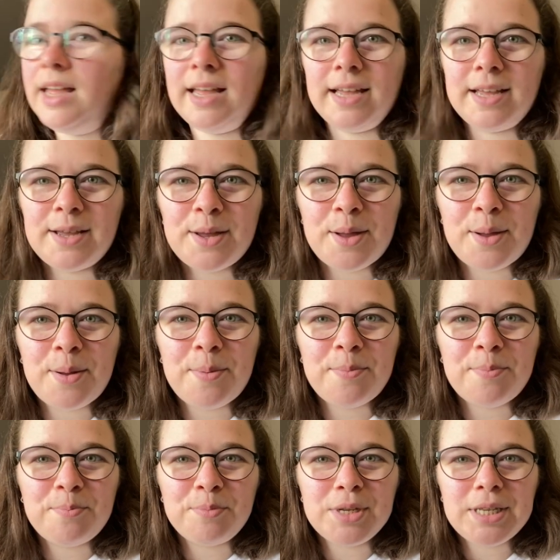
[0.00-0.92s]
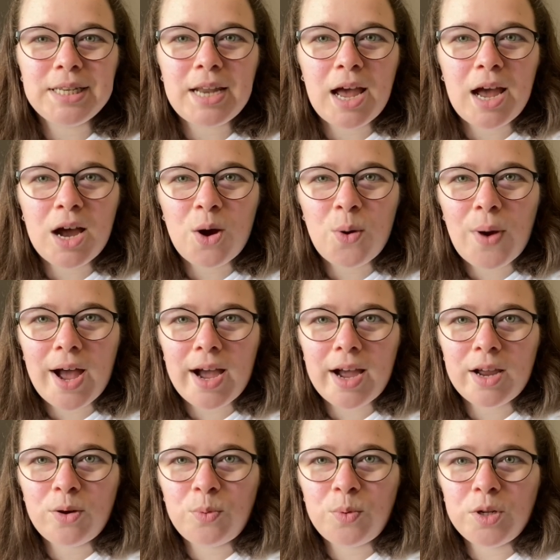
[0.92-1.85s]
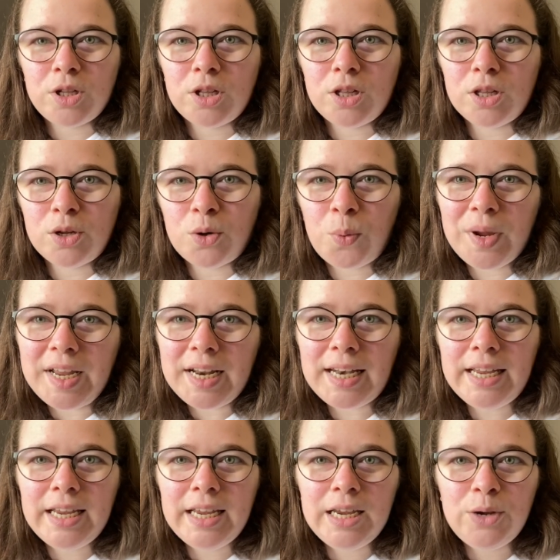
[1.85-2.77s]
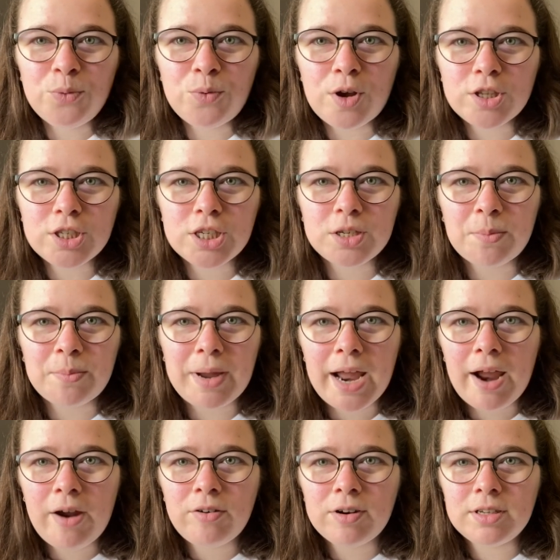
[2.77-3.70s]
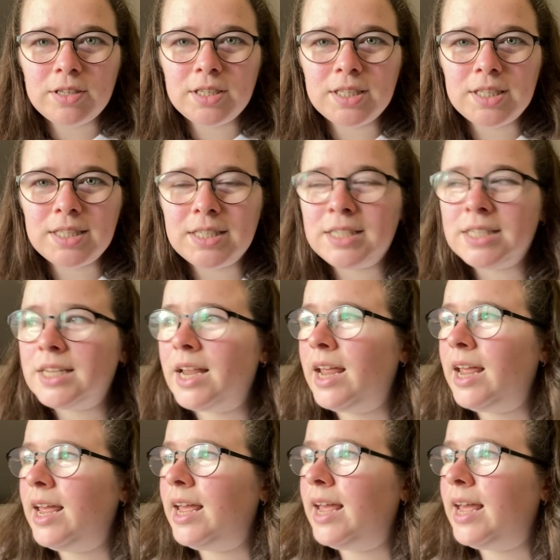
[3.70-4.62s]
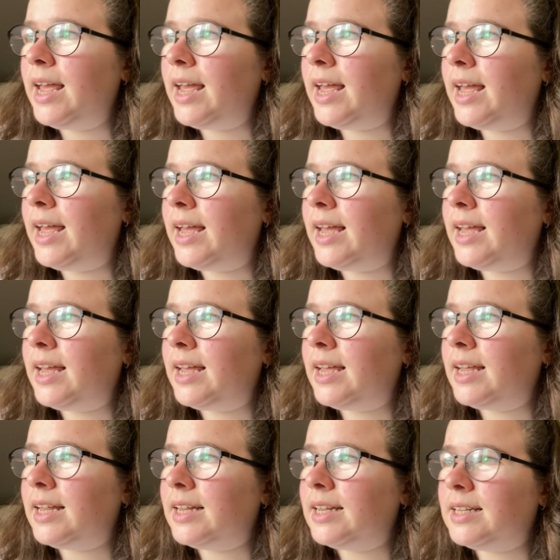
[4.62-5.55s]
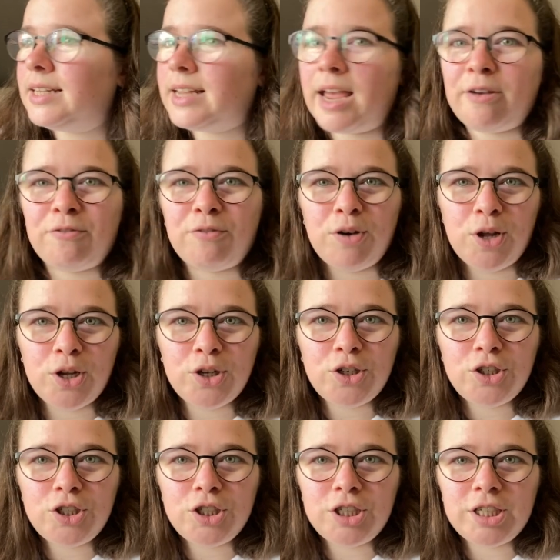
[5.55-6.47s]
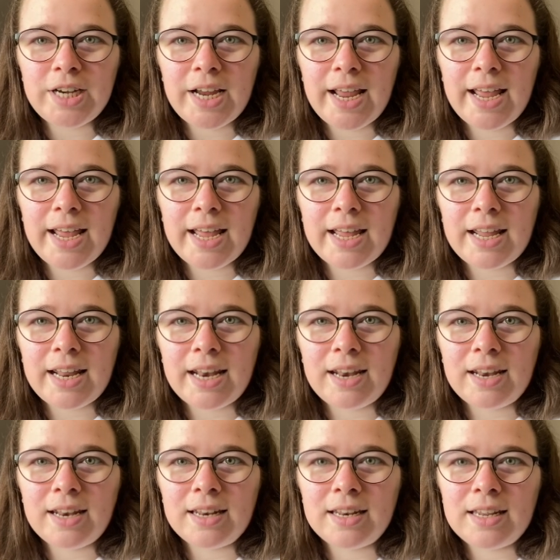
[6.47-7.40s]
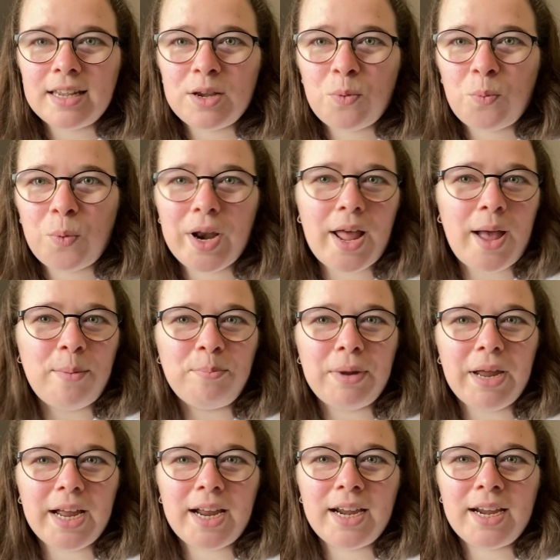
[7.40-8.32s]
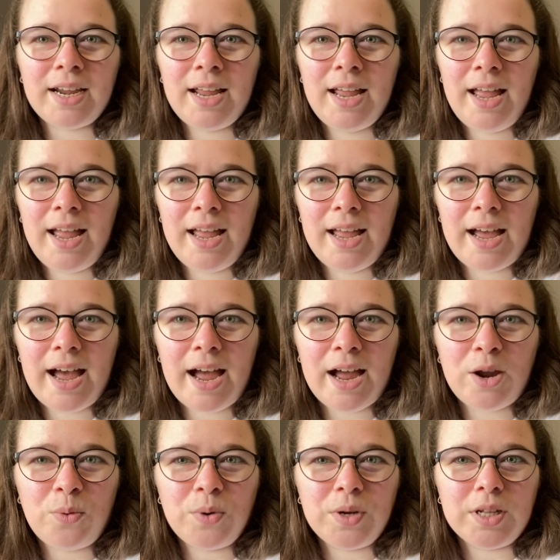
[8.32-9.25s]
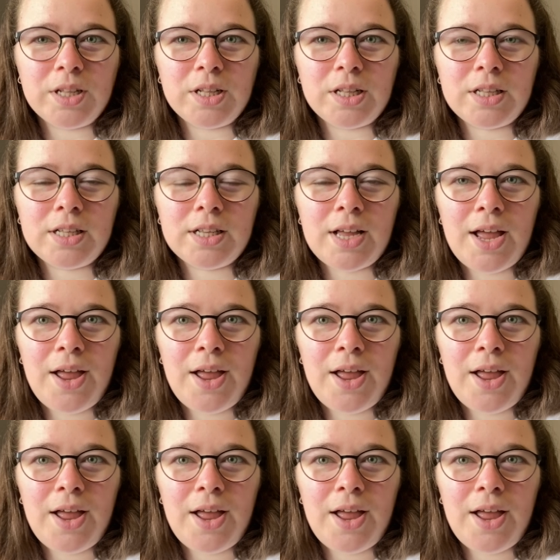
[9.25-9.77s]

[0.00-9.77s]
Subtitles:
But now I will quickly run some errands and have lunch. And when I'm back, I will